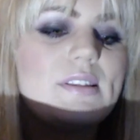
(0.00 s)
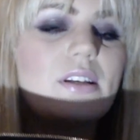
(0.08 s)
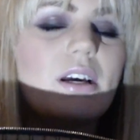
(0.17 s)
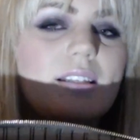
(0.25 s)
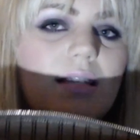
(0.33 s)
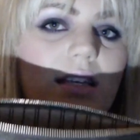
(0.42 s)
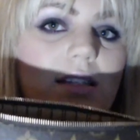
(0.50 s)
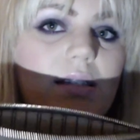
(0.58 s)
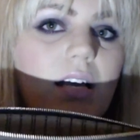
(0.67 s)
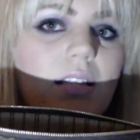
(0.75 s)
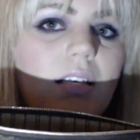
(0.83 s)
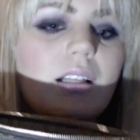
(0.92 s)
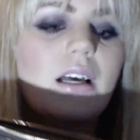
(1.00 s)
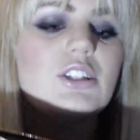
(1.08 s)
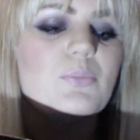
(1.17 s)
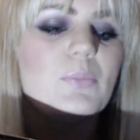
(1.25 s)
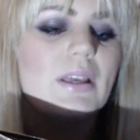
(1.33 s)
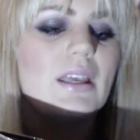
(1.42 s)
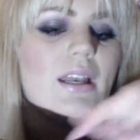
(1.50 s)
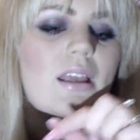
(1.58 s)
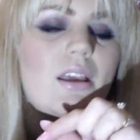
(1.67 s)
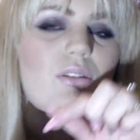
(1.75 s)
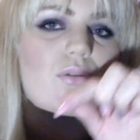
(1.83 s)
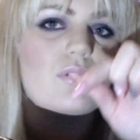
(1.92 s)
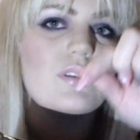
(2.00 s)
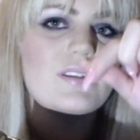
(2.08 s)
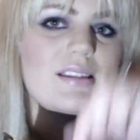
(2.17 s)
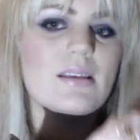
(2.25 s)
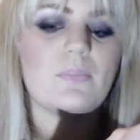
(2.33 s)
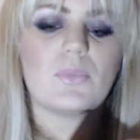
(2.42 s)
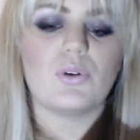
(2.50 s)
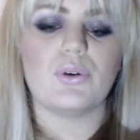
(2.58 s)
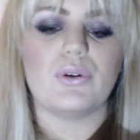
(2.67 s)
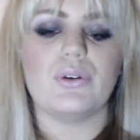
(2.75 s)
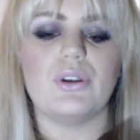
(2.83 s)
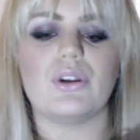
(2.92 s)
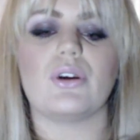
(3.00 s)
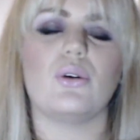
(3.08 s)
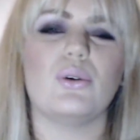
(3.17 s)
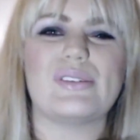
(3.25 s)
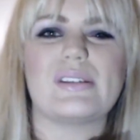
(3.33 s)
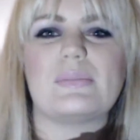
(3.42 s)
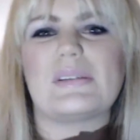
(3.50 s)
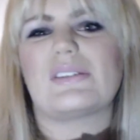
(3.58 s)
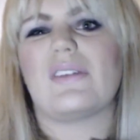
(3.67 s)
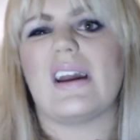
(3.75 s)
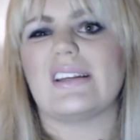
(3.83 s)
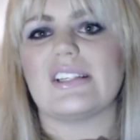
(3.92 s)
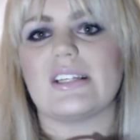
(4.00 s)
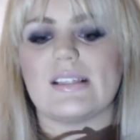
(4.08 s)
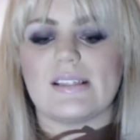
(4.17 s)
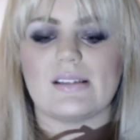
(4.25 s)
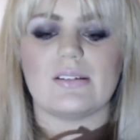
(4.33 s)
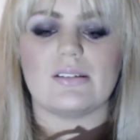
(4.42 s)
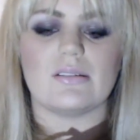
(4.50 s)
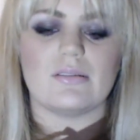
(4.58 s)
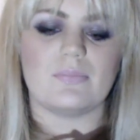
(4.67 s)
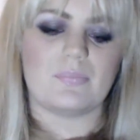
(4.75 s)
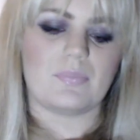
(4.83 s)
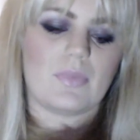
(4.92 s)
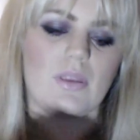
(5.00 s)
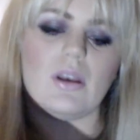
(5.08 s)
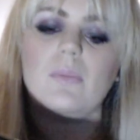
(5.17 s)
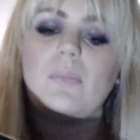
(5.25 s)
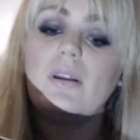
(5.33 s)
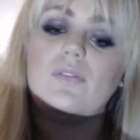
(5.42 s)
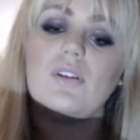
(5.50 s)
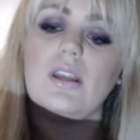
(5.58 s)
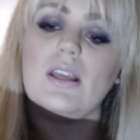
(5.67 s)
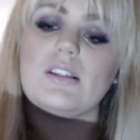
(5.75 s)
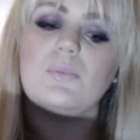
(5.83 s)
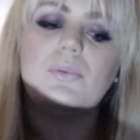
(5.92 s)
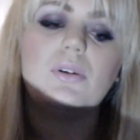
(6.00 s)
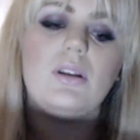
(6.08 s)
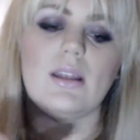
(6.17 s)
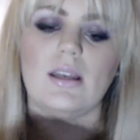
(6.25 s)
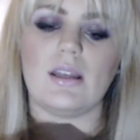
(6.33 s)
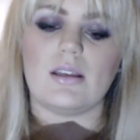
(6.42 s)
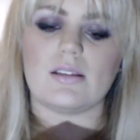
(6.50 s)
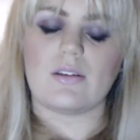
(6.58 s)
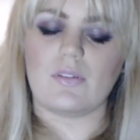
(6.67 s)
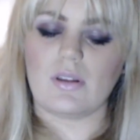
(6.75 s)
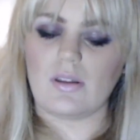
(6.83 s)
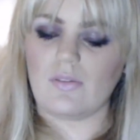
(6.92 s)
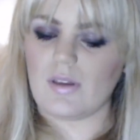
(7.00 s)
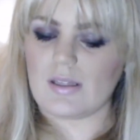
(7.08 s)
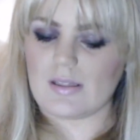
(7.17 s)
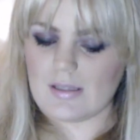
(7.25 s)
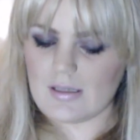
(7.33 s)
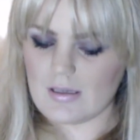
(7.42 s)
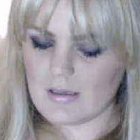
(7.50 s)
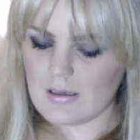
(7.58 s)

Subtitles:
fits nicely inside the clutch, but getting it through the zip could, you know, cause some scratches or, you know, but if you need to put it in, it definitely fits.